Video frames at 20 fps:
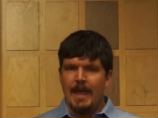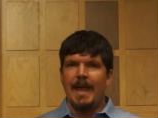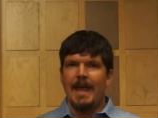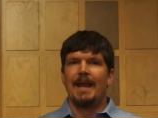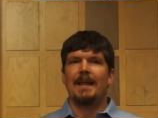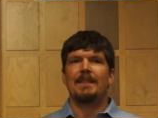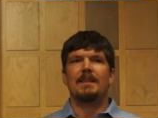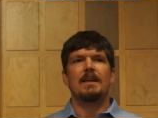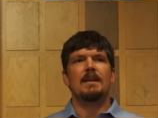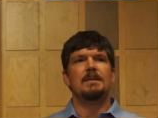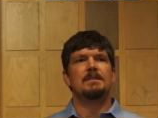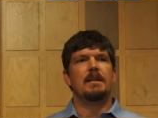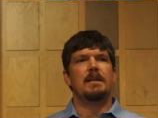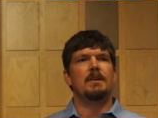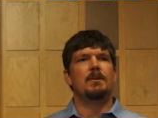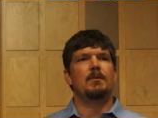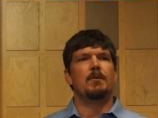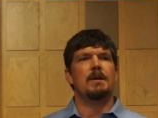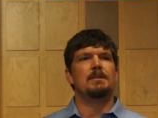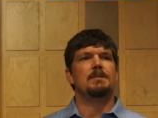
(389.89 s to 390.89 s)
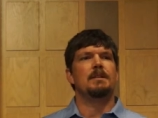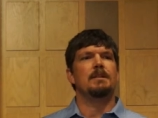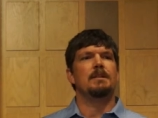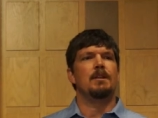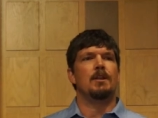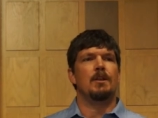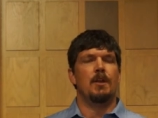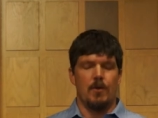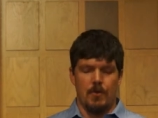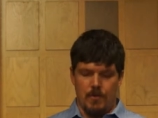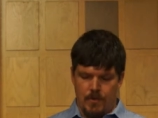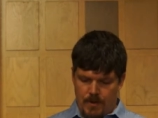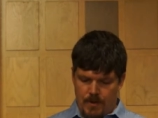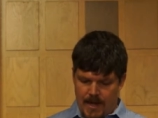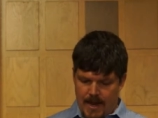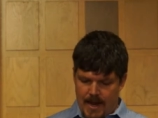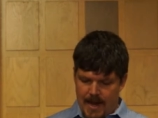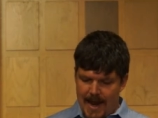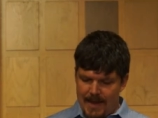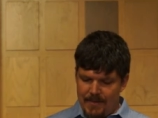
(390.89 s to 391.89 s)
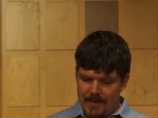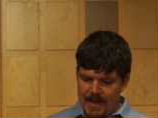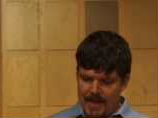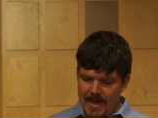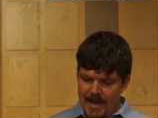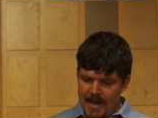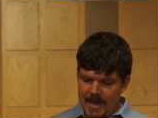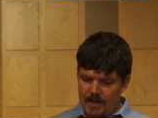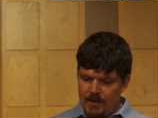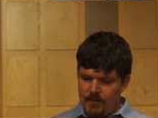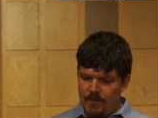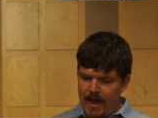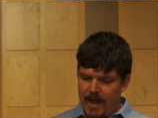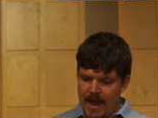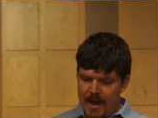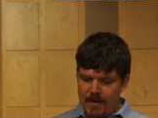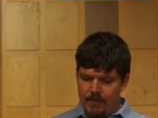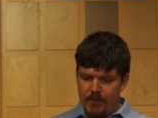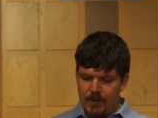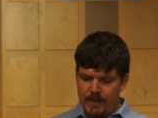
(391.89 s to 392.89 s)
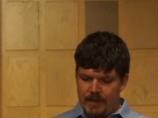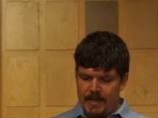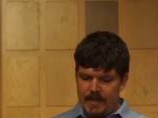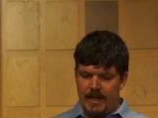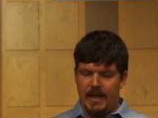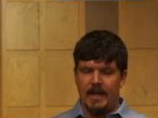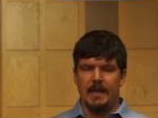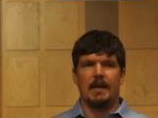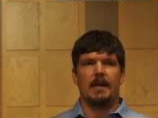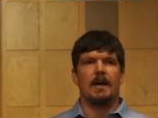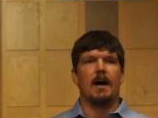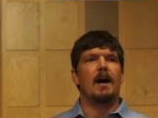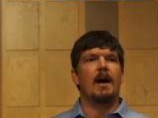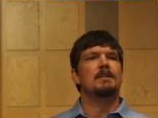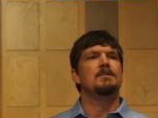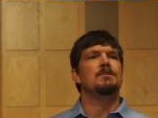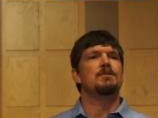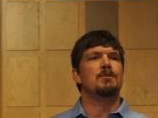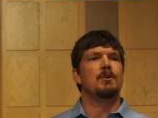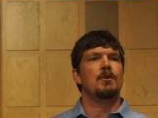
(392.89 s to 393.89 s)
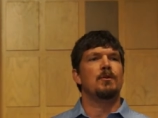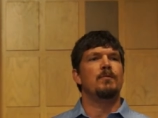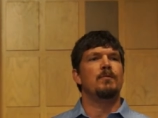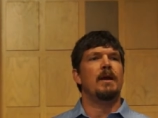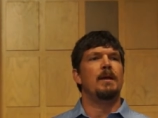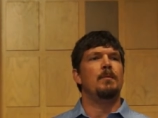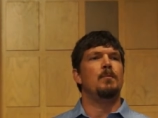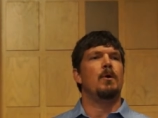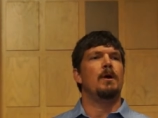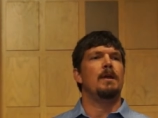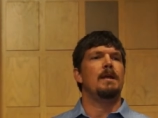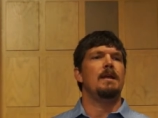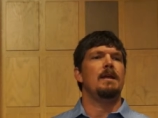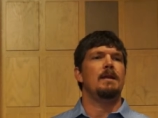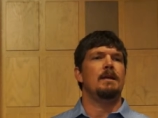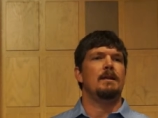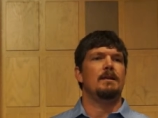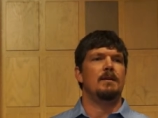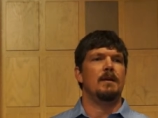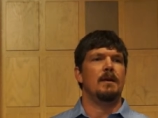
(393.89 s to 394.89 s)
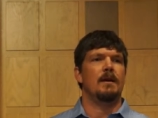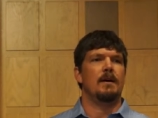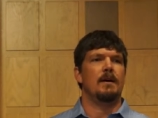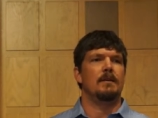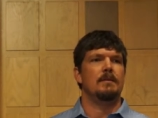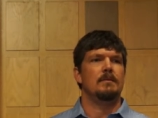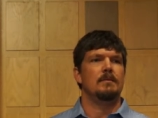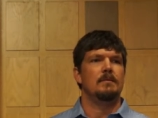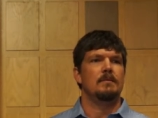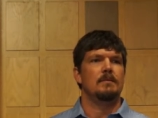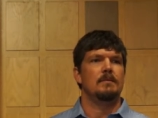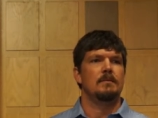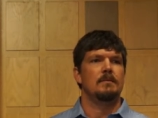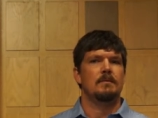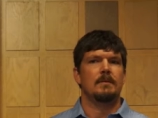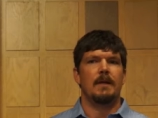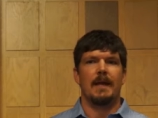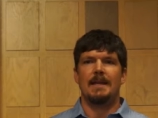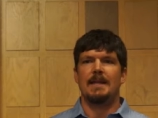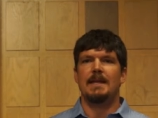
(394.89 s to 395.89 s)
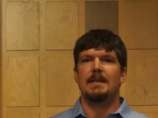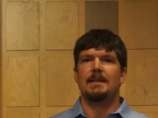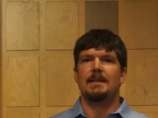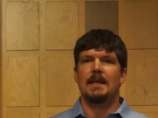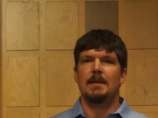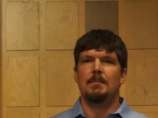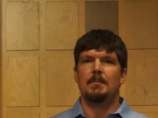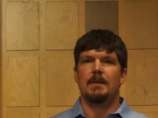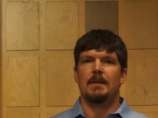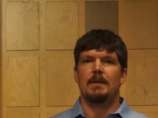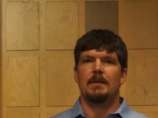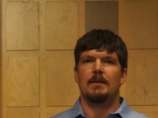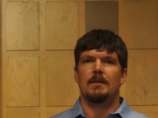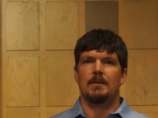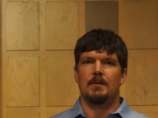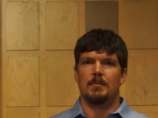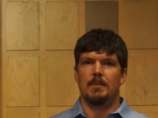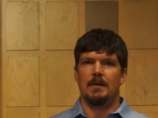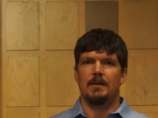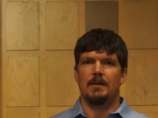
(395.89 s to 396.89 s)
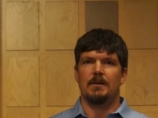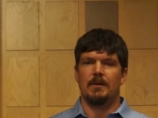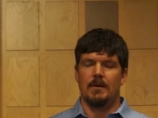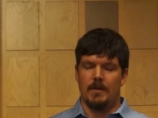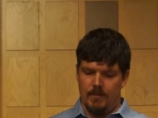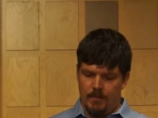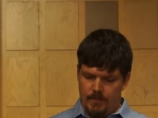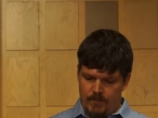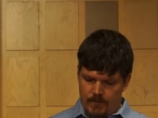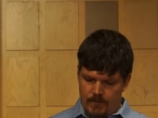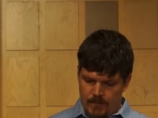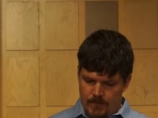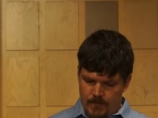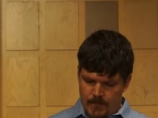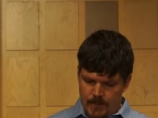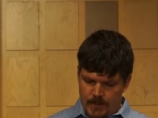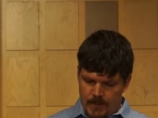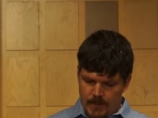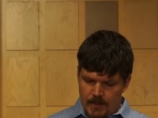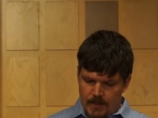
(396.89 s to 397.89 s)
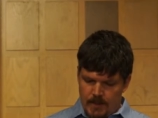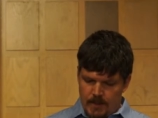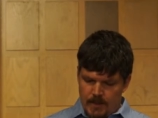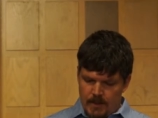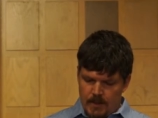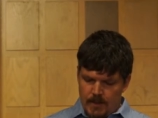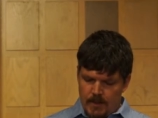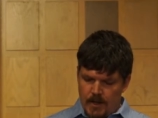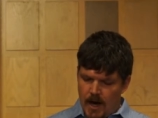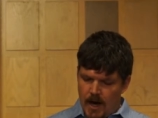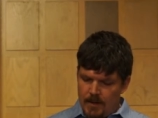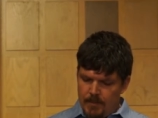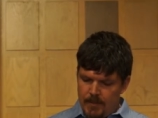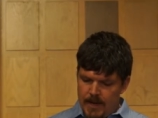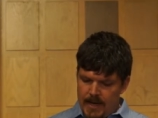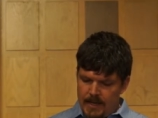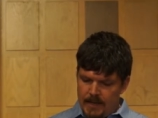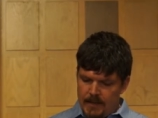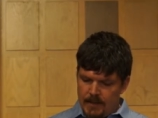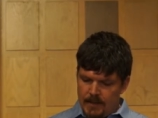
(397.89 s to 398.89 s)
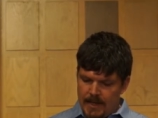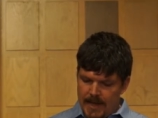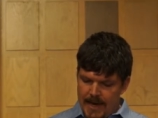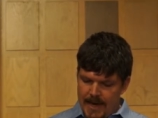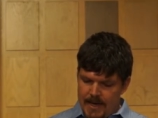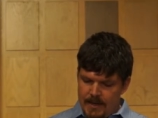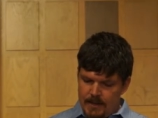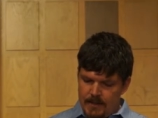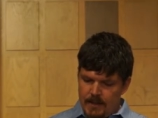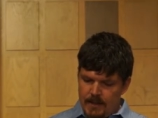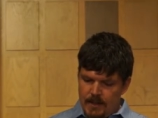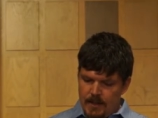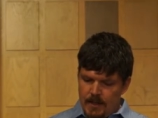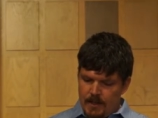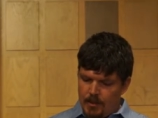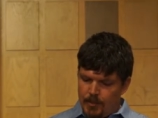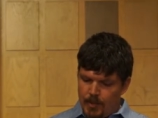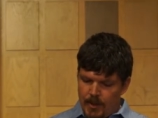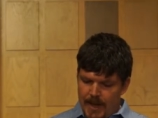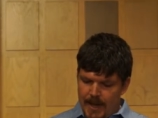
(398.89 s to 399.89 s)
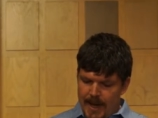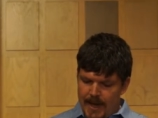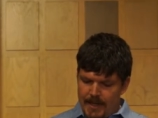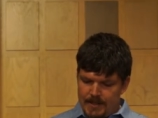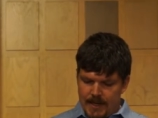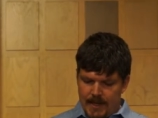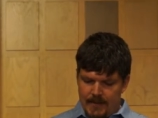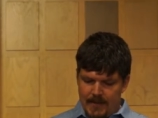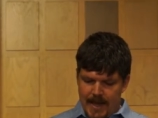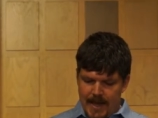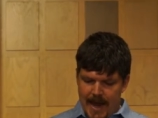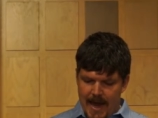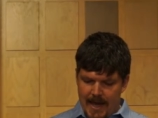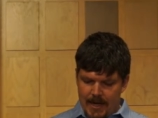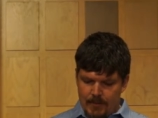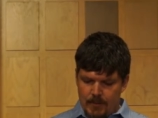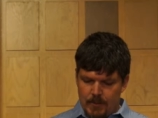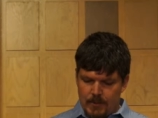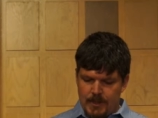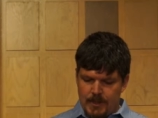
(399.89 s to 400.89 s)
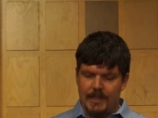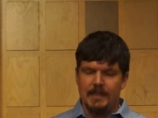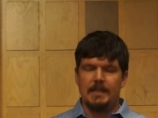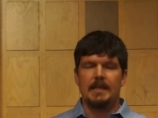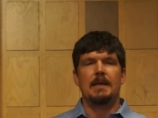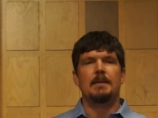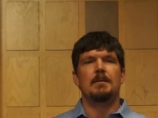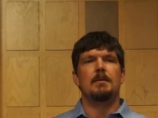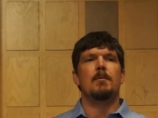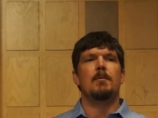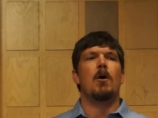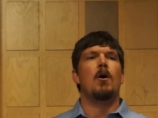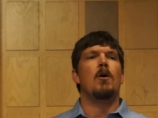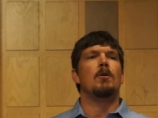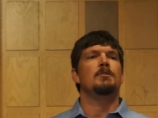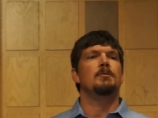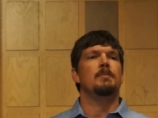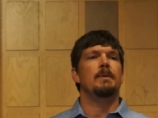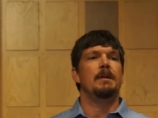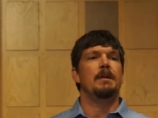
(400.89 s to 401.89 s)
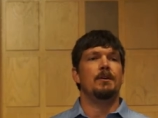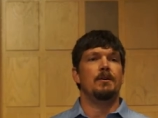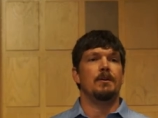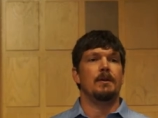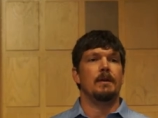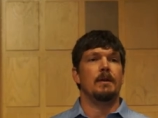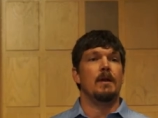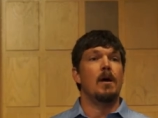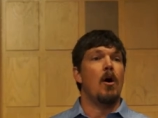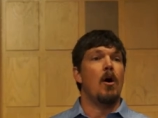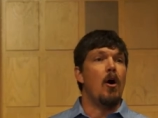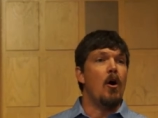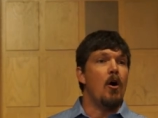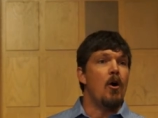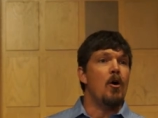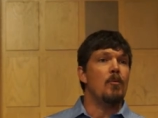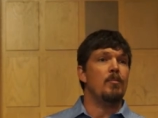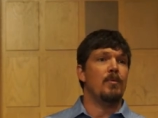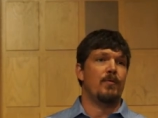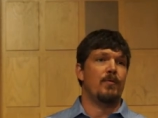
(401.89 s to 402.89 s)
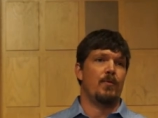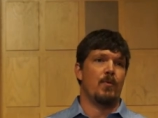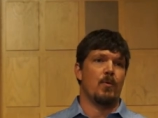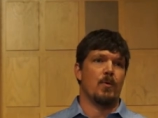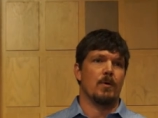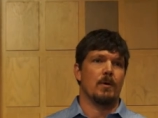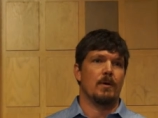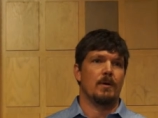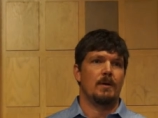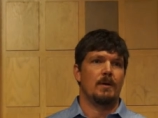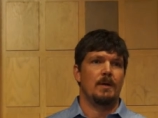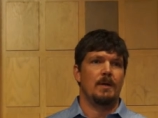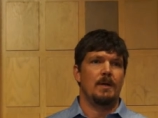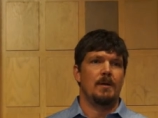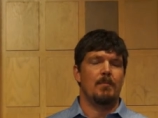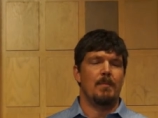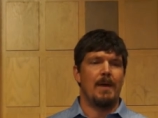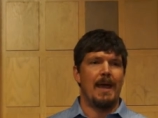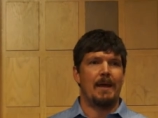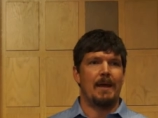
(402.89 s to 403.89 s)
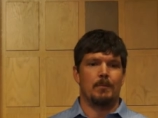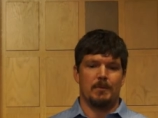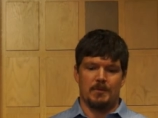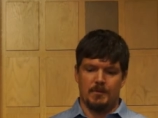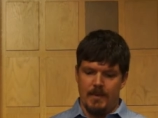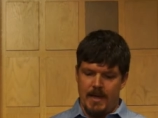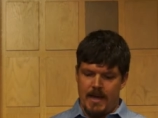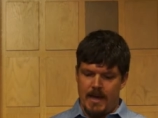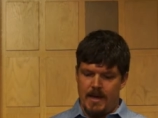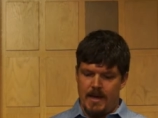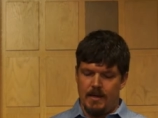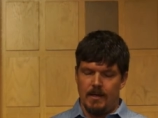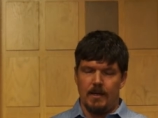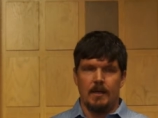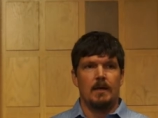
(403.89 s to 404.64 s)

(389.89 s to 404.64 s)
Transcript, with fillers: And I think it's interesting to note that at the end of every day, God surveyed what he had done, and he deemed it to be good. God made the land, the plants, and the animals, and deemed them all to be good, all before man was made.